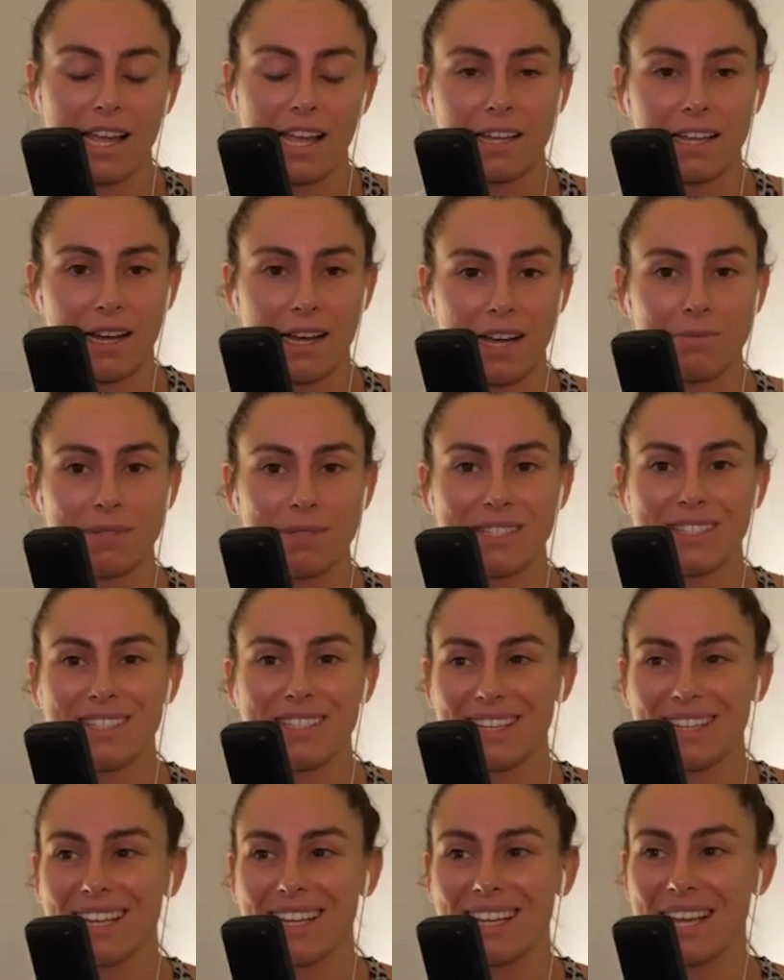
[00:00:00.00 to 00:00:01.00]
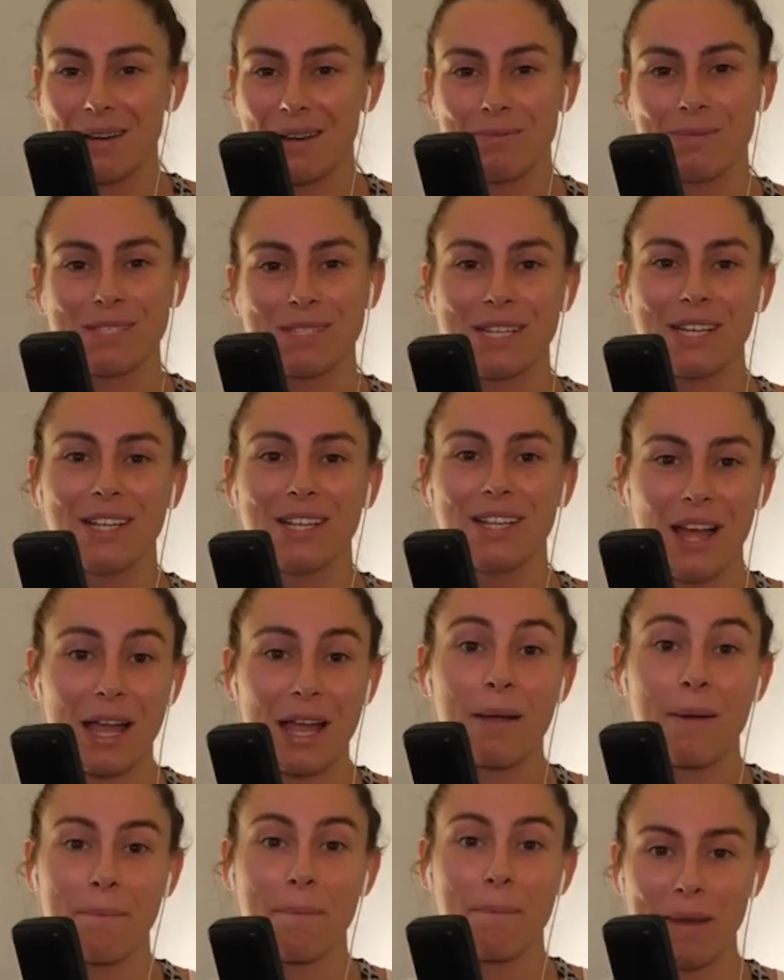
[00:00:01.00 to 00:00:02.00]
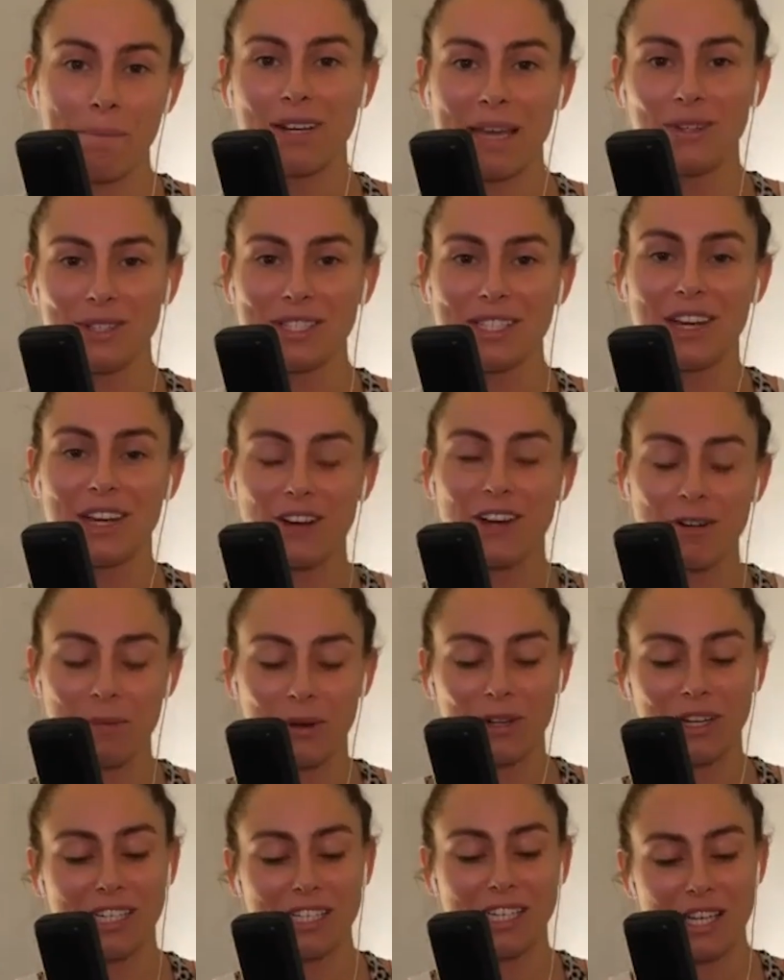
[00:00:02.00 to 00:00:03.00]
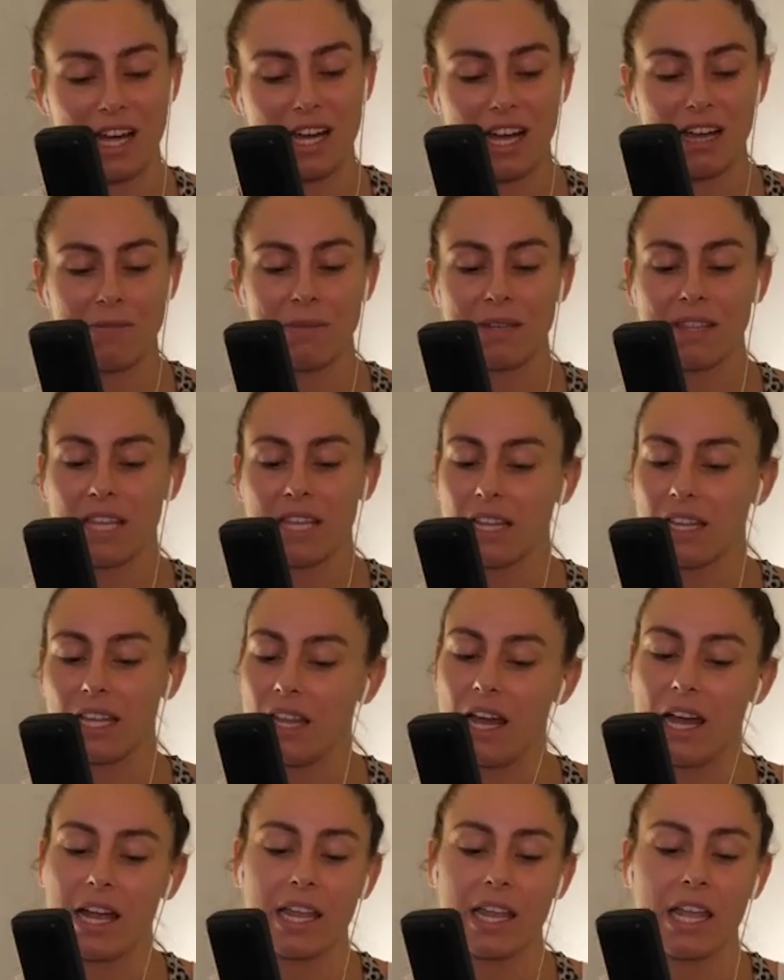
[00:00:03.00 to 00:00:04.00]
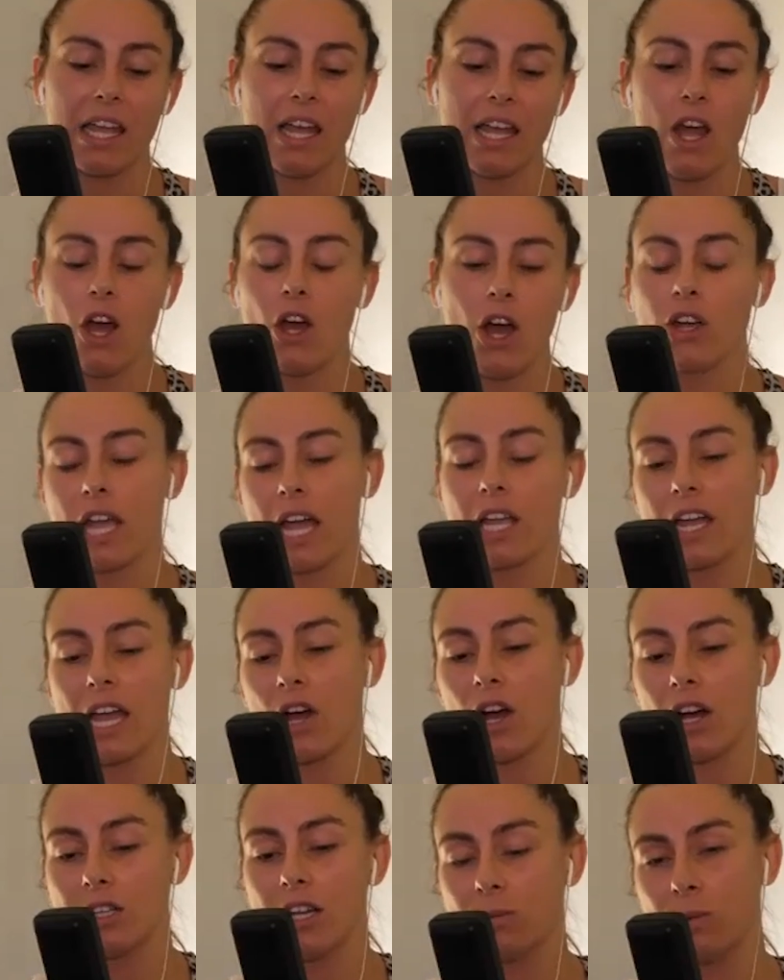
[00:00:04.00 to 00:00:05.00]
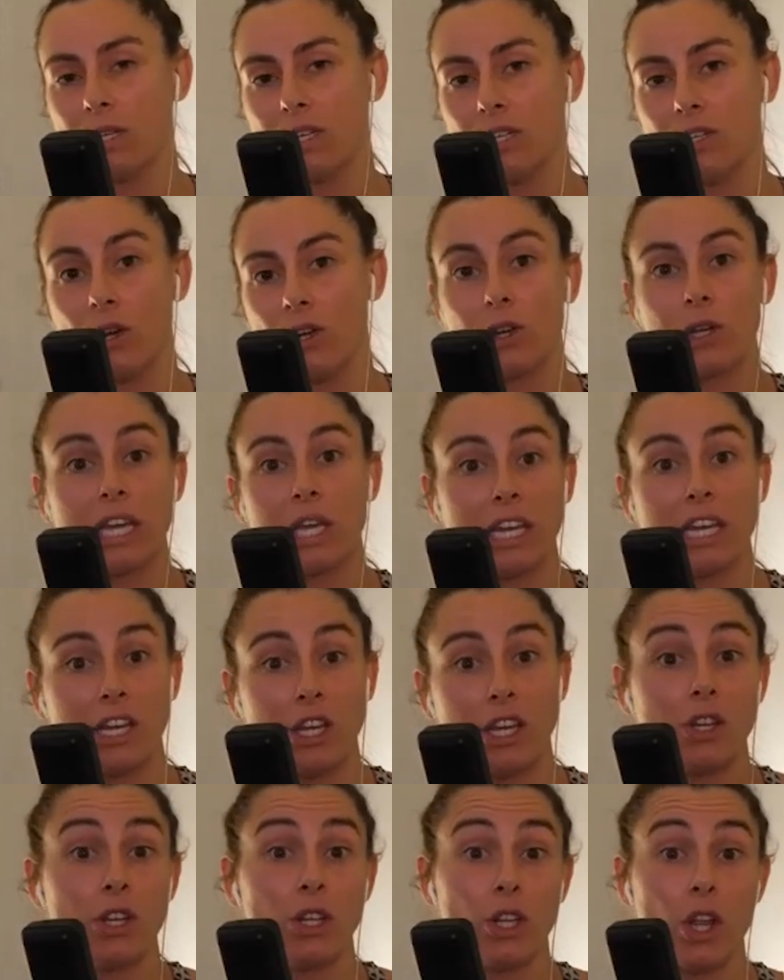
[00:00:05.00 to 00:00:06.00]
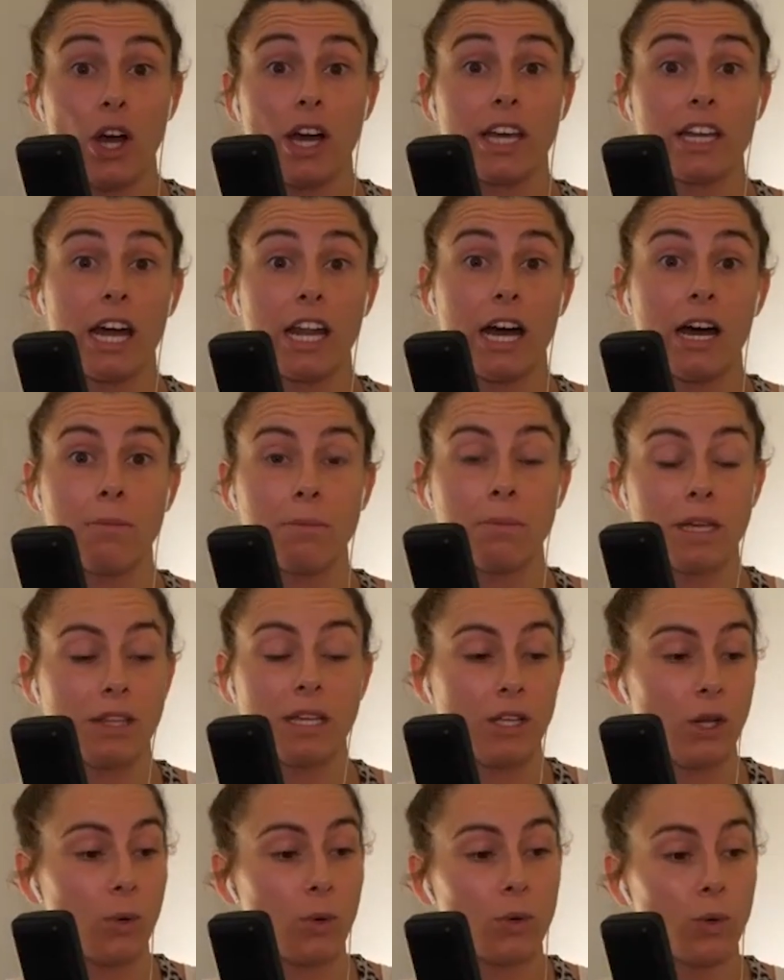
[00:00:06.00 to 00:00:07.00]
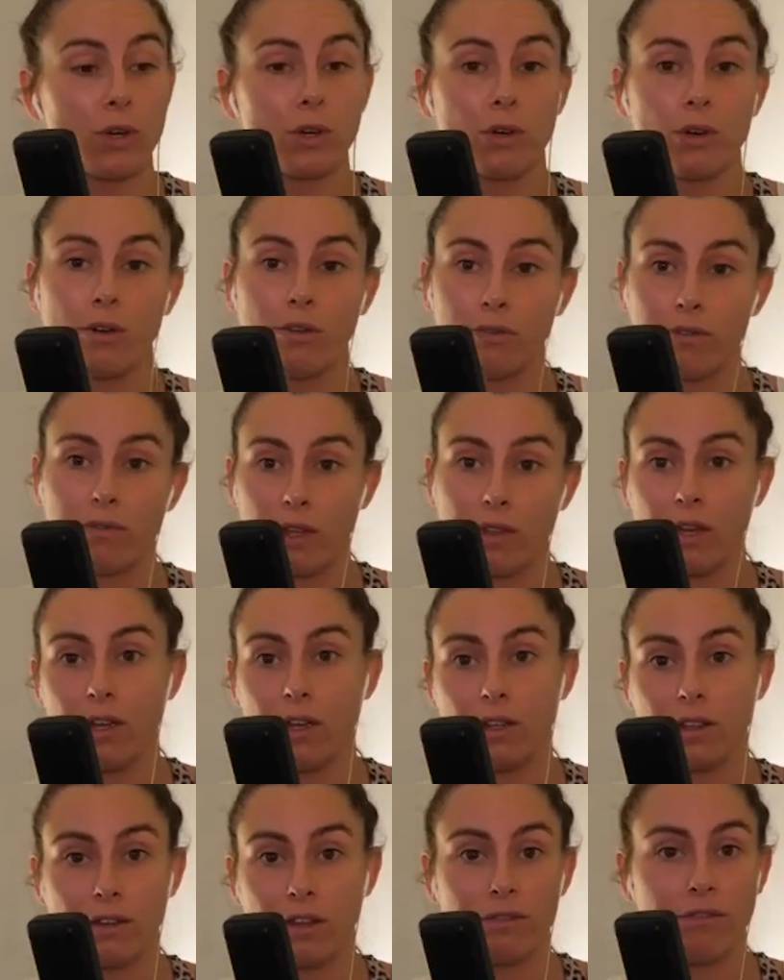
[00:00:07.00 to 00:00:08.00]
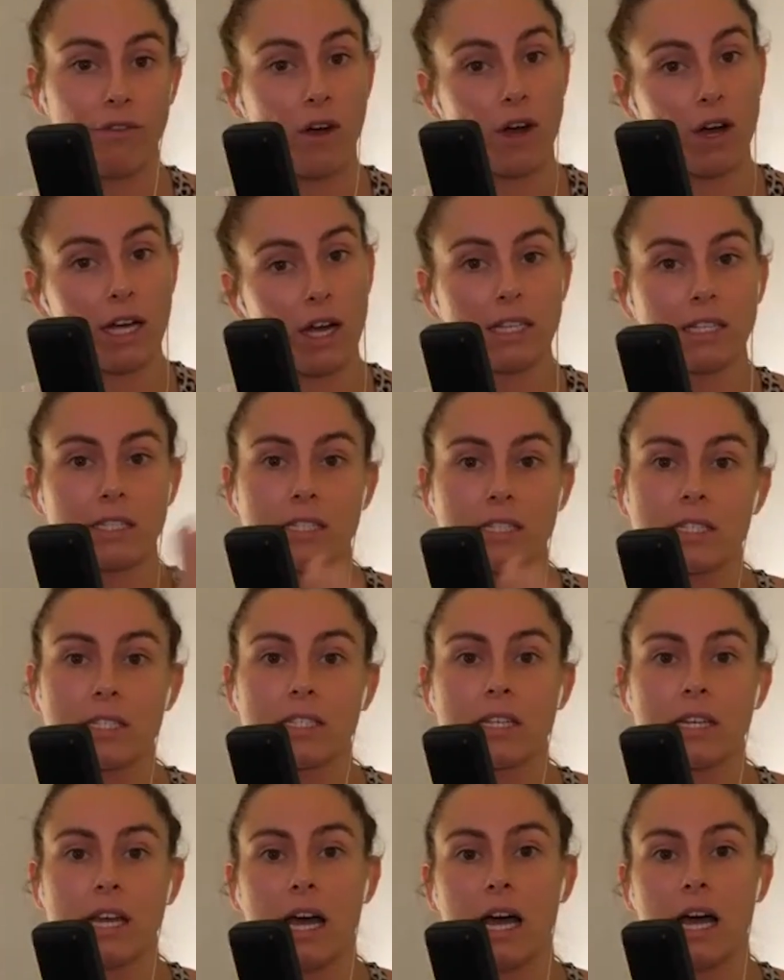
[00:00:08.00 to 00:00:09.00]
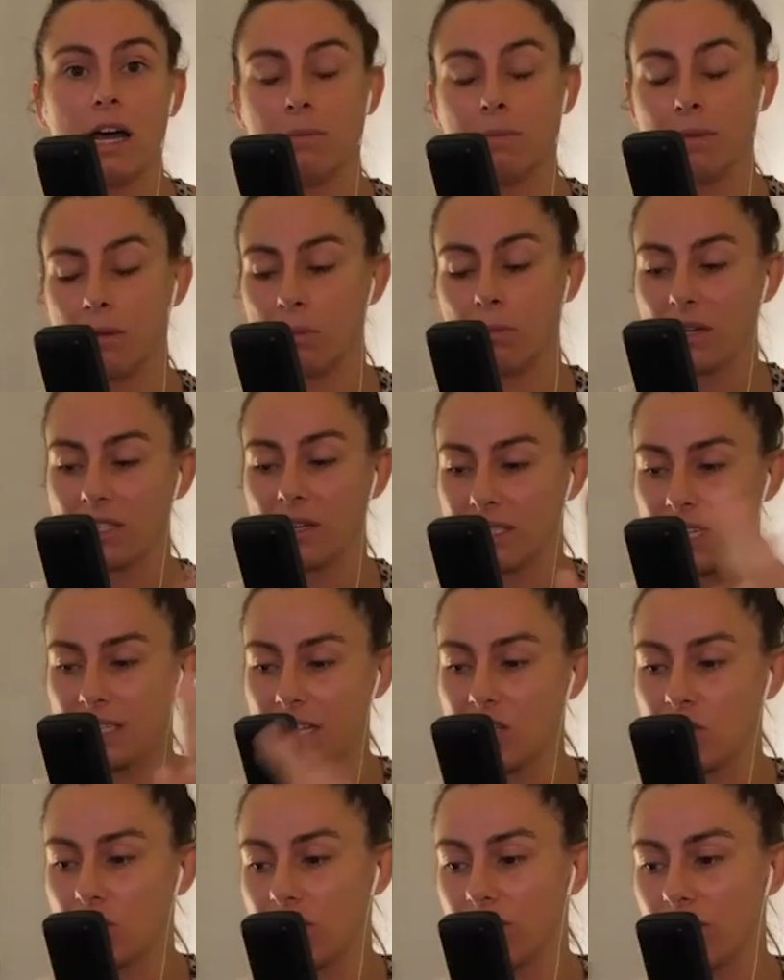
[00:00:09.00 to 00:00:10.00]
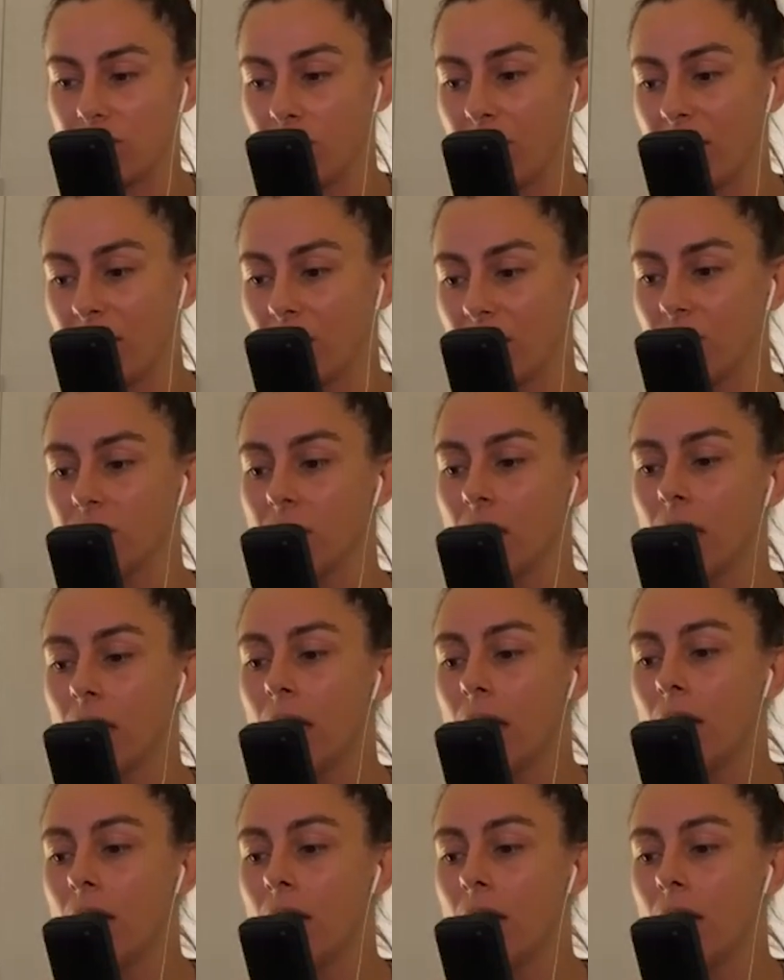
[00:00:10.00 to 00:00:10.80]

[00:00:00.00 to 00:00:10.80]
it comes it comes to like medal ceremony time, and they're like, okay, guys, we, you know, getting you to line up in the order of the the fights, um, the presentation of the medals.